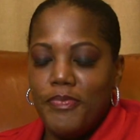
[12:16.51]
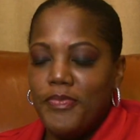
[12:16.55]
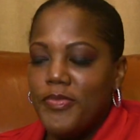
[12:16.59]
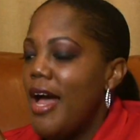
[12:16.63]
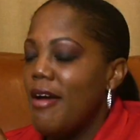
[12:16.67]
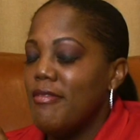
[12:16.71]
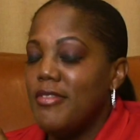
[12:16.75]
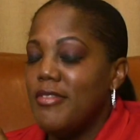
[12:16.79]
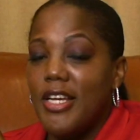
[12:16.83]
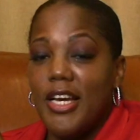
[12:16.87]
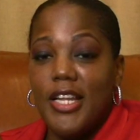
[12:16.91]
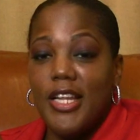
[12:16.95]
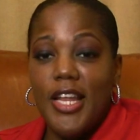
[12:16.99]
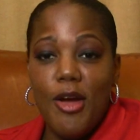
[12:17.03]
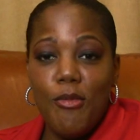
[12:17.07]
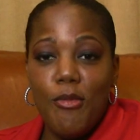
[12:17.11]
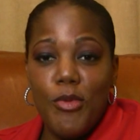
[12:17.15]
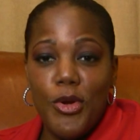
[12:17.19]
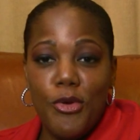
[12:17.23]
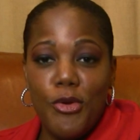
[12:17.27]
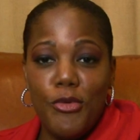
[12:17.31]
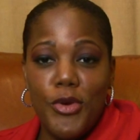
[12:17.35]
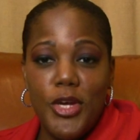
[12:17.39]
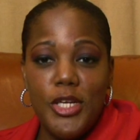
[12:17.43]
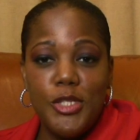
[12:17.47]
I've done that
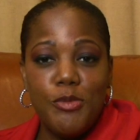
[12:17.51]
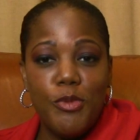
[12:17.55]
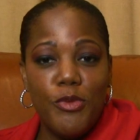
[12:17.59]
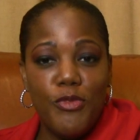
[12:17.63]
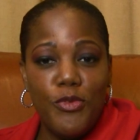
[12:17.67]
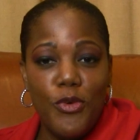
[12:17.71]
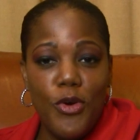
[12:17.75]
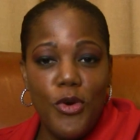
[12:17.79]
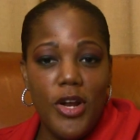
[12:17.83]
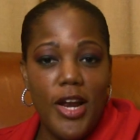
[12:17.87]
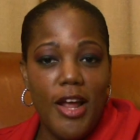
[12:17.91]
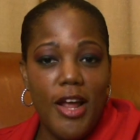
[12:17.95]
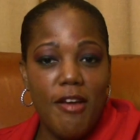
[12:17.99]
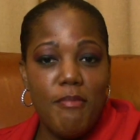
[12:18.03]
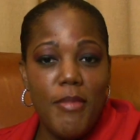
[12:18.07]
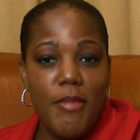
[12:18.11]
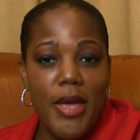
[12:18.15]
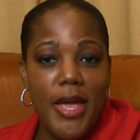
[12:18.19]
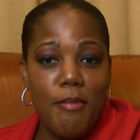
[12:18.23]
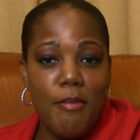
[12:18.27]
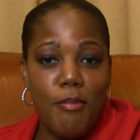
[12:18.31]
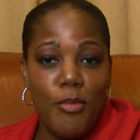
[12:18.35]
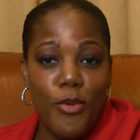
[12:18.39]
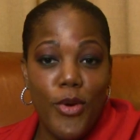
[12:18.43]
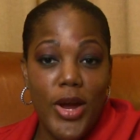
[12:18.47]
with greens before, and I've
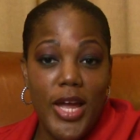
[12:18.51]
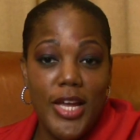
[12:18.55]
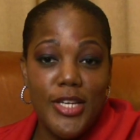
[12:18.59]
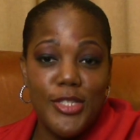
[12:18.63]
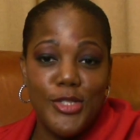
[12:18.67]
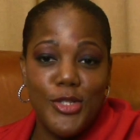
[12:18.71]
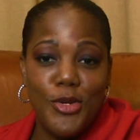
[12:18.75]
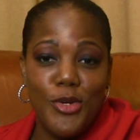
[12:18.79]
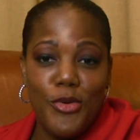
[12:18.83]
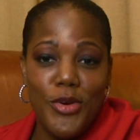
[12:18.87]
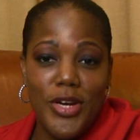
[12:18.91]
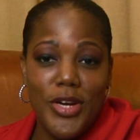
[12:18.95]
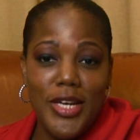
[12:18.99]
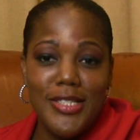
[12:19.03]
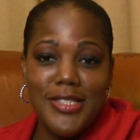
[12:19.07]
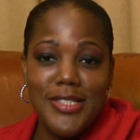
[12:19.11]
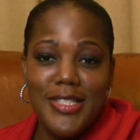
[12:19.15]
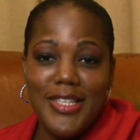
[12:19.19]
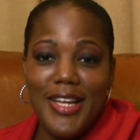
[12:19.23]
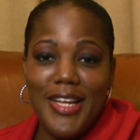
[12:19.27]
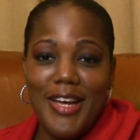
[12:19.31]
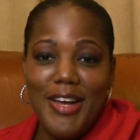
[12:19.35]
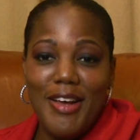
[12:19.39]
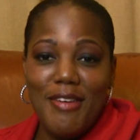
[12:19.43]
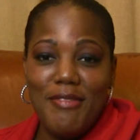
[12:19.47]
made braised greens
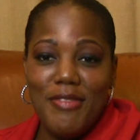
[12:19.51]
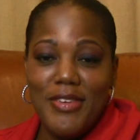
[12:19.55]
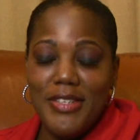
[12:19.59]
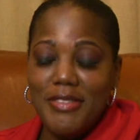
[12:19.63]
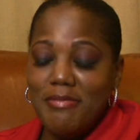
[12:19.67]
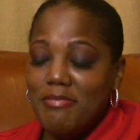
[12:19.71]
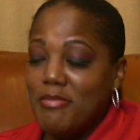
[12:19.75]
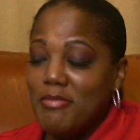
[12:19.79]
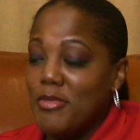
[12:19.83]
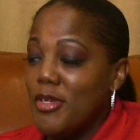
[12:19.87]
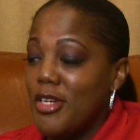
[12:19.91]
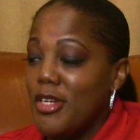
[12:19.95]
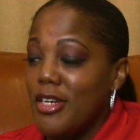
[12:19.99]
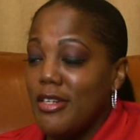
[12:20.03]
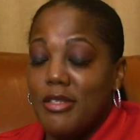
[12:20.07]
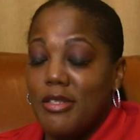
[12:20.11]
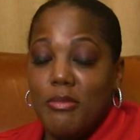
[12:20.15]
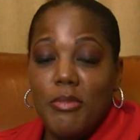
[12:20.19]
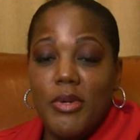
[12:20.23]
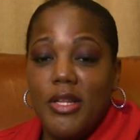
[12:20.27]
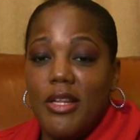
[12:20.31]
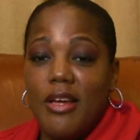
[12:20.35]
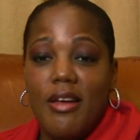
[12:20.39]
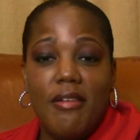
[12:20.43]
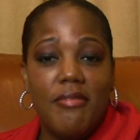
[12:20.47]
in the oven, cooked
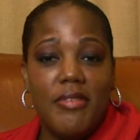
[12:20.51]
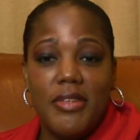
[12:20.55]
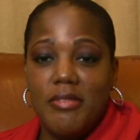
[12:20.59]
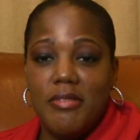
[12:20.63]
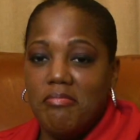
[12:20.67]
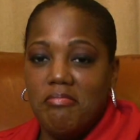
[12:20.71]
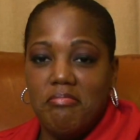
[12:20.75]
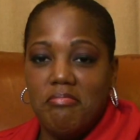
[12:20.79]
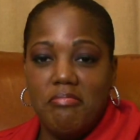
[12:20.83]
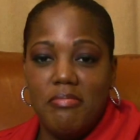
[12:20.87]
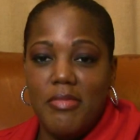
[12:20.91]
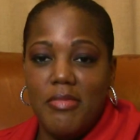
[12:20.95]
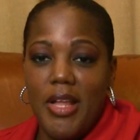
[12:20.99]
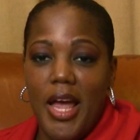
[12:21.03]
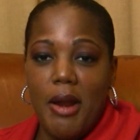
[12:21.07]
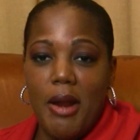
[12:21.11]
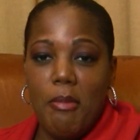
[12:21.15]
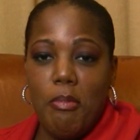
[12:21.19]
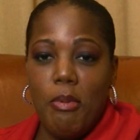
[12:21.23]
them in the oven. Not a